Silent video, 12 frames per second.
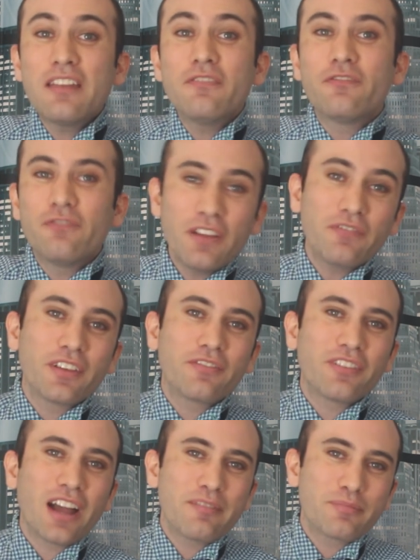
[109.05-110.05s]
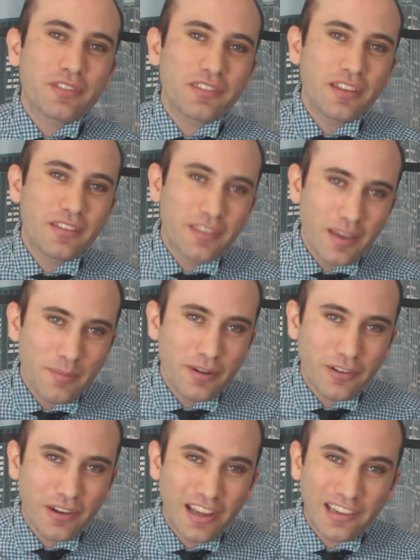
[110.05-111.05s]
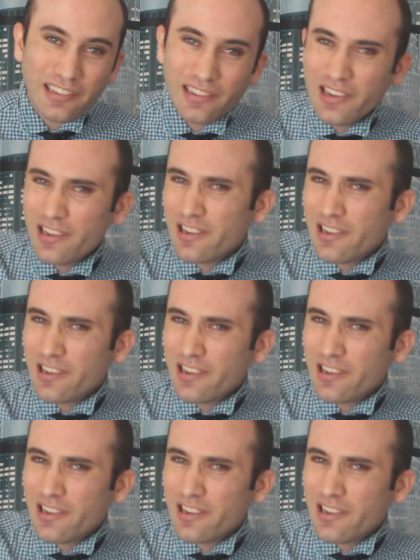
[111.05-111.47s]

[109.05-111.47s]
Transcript: and 55% Democrat.